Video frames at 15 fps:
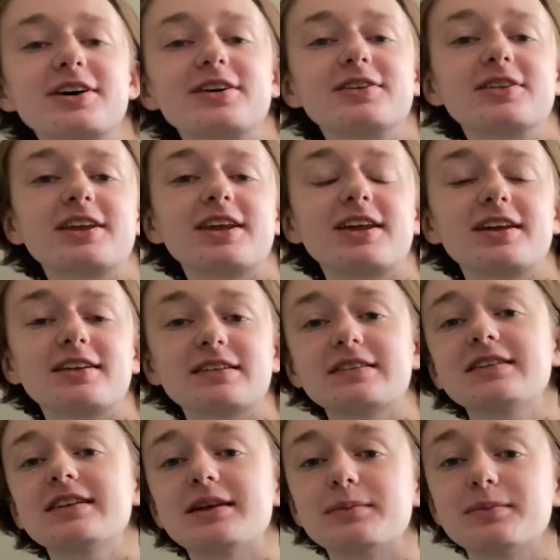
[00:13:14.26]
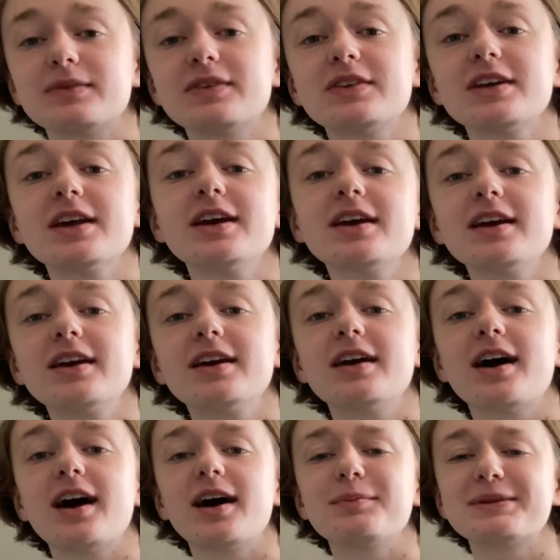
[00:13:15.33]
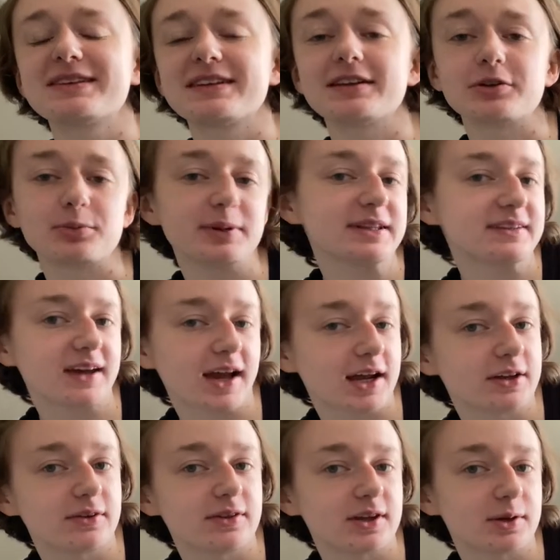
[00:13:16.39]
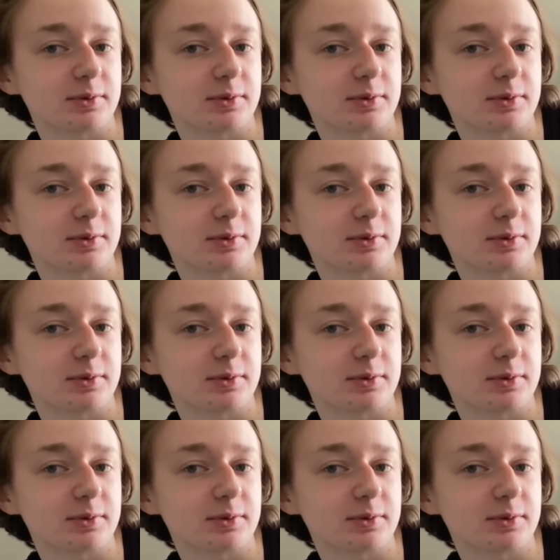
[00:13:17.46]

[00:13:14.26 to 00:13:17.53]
on the seams. Um, it's a little bit tighter than I